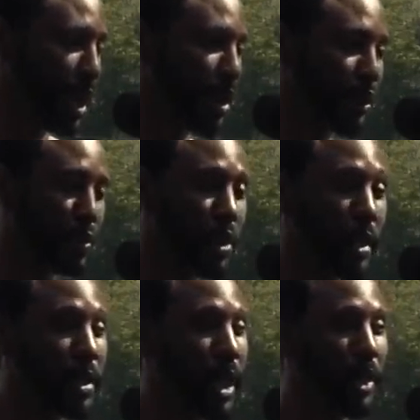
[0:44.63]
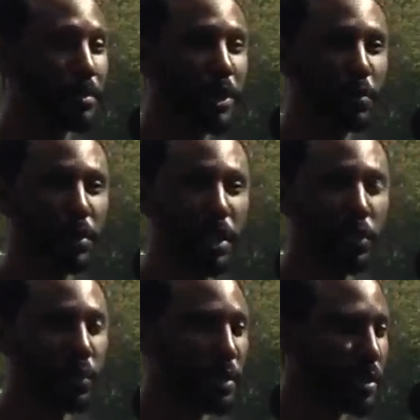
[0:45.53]
And then during that time, she always
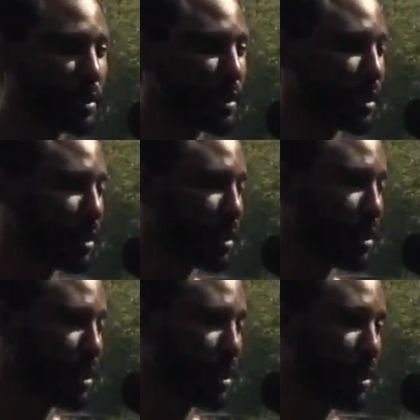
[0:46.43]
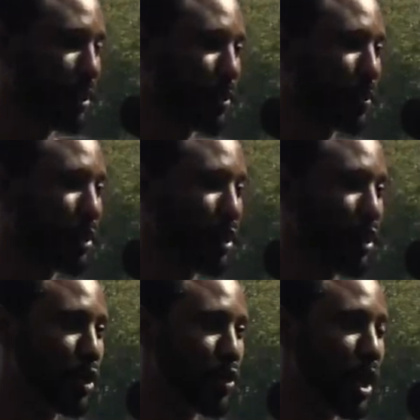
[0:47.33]
says, Wilson, um,
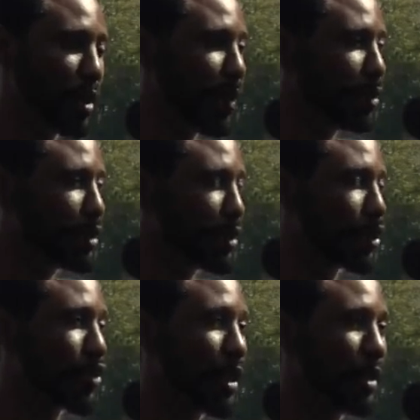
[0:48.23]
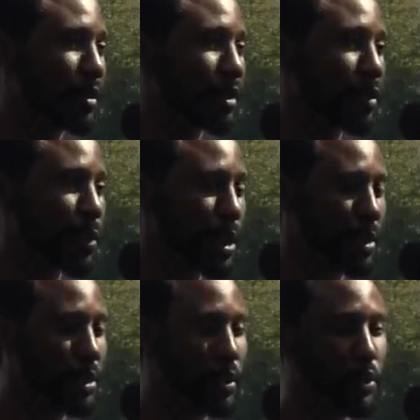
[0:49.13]
you gotta follow Jesus Christ.
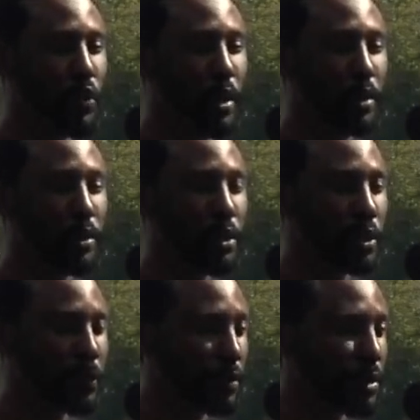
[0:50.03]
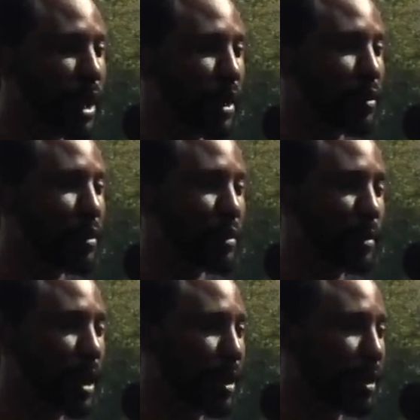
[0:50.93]
Without Jesus Christ, if you die, you go
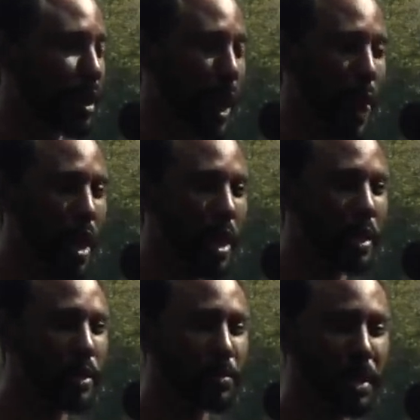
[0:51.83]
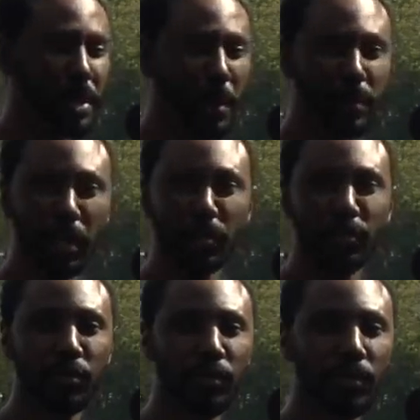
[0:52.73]
into hell. And to me, that was kind of
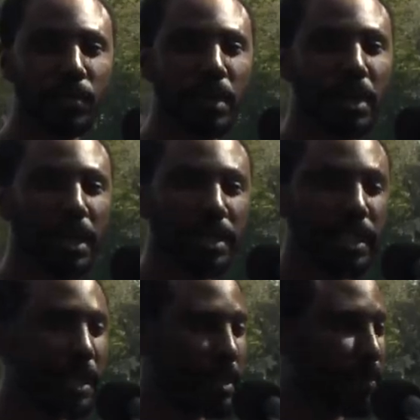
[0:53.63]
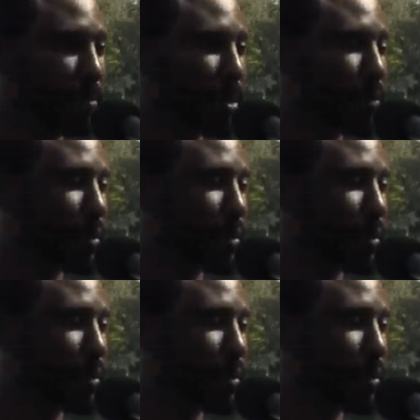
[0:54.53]
new idea for me